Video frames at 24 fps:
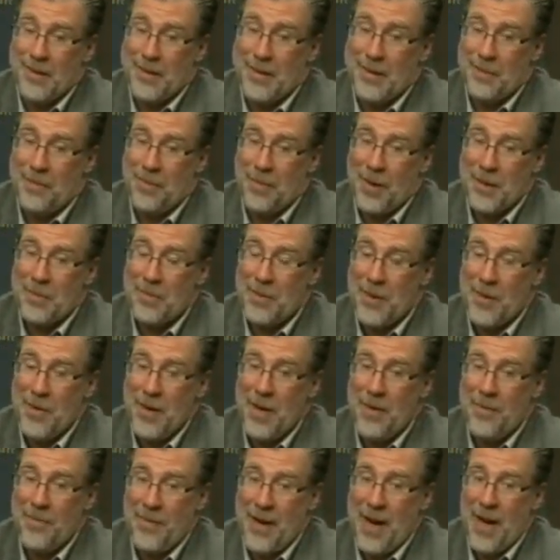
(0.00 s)

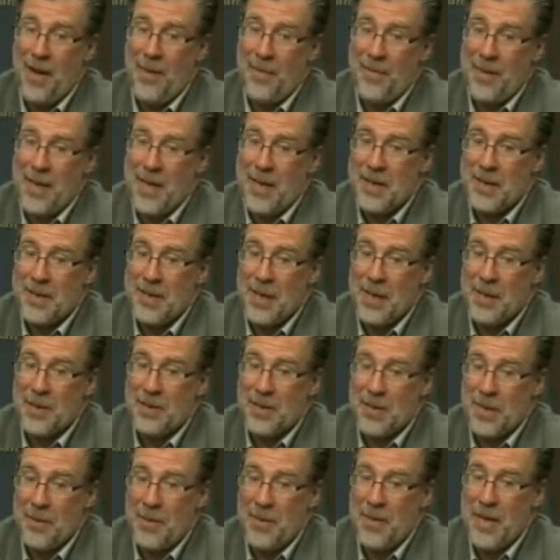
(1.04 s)
Presbyterian found that
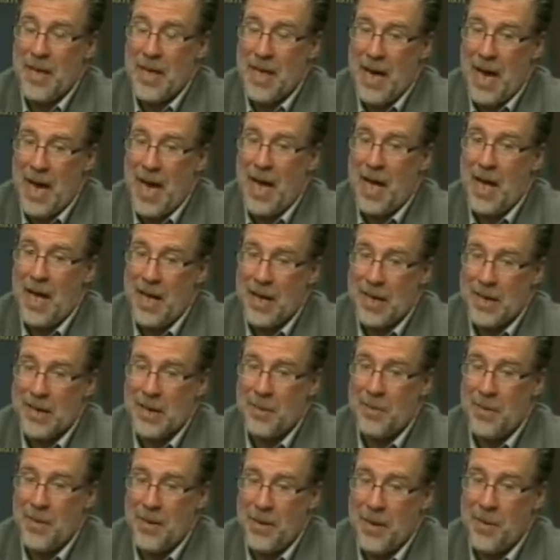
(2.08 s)
some of the
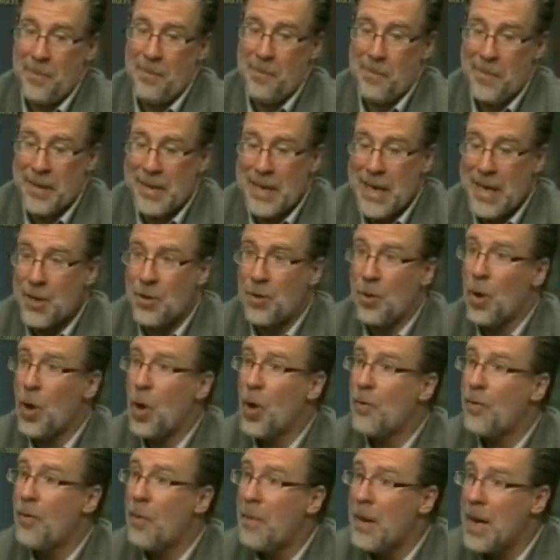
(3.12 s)
potential
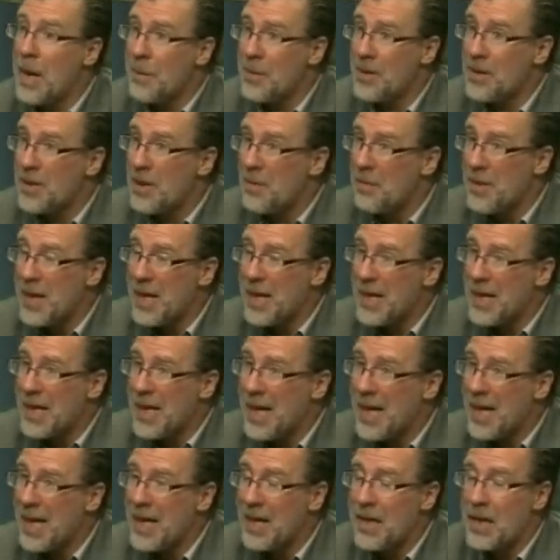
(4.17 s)
overpayments to
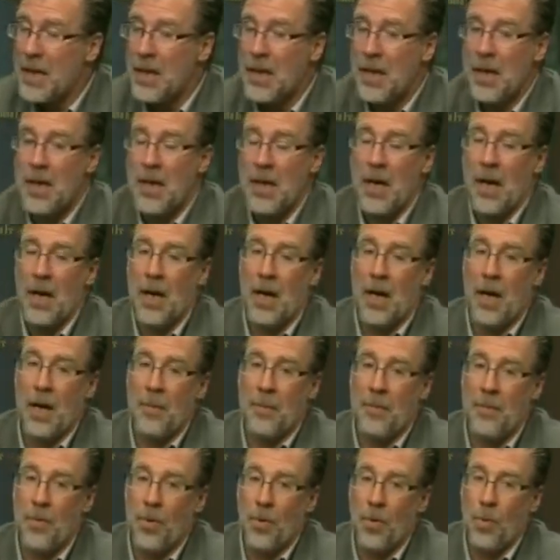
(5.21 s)
Medicaid
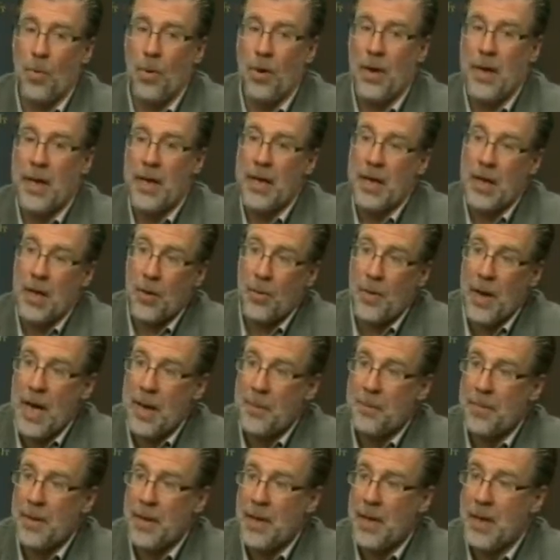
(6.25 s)
were
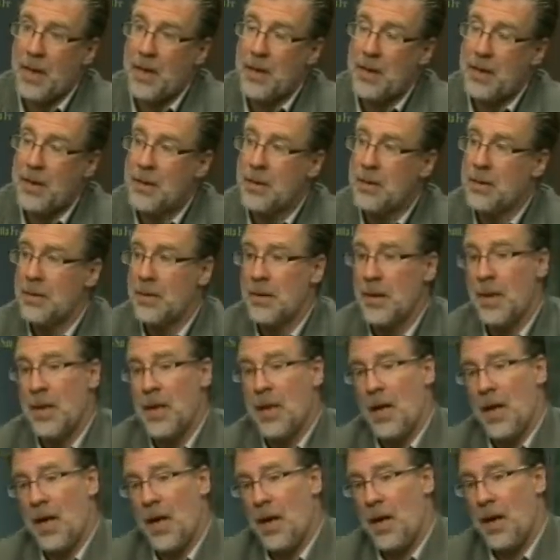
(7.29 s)
incorrect because
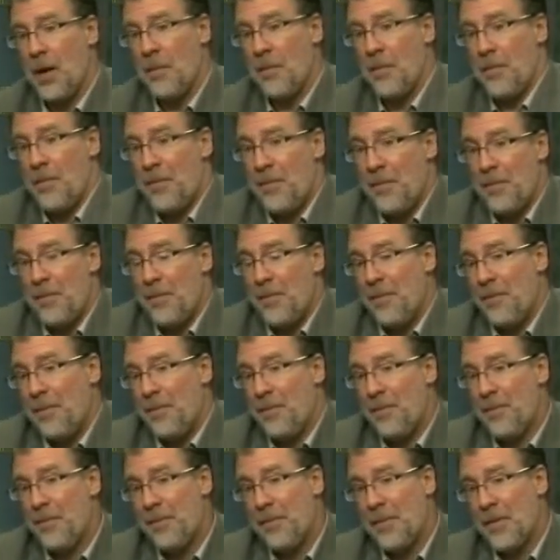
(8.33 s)

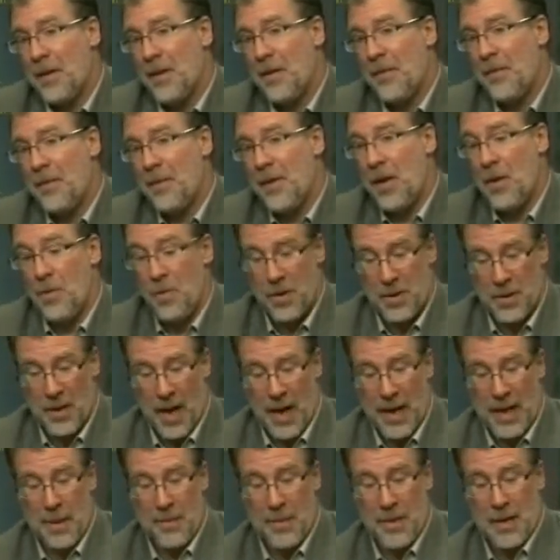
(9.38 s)
there was
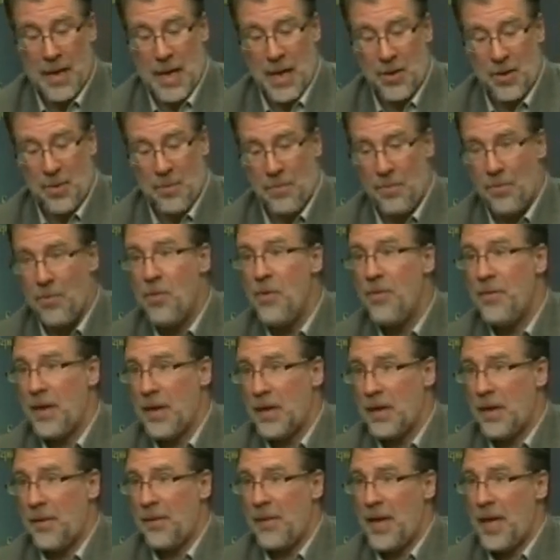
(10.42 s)
documentation
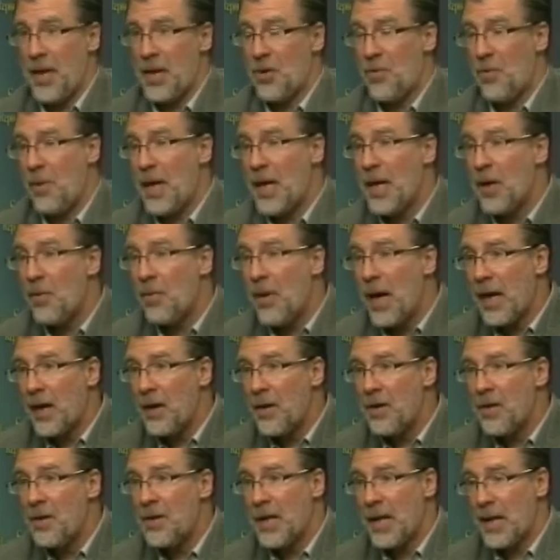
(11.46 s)
proving that they had training
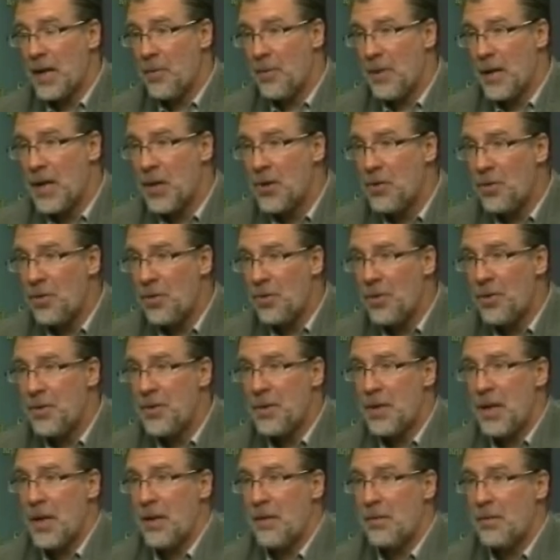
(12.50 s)
records and credentials
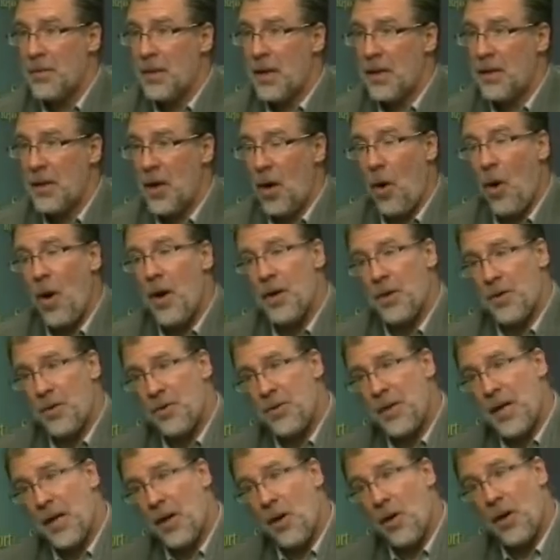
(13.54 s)
that the auditor,
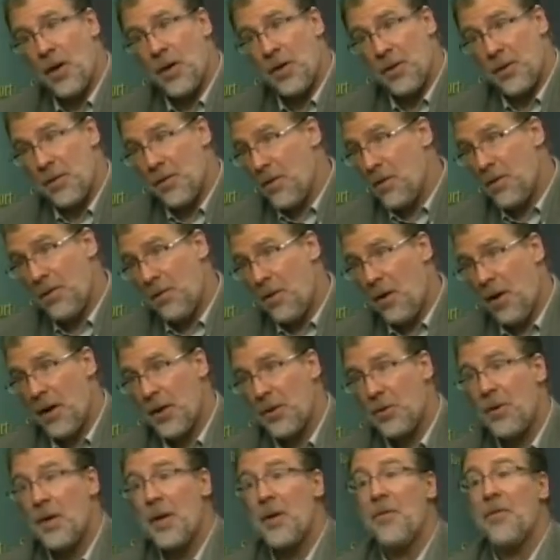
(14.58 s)
state
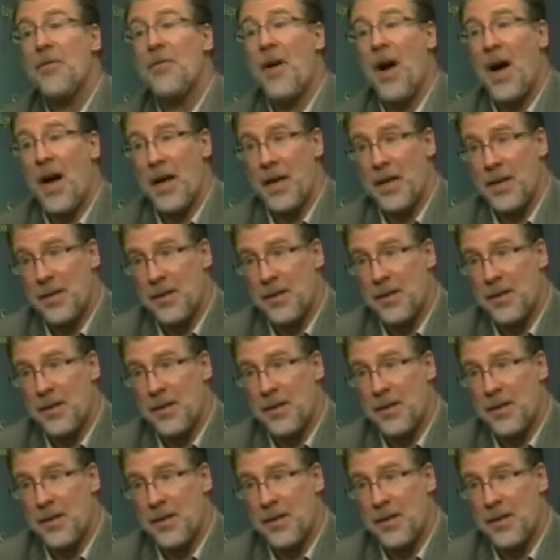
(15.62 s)
auditor, didn't find.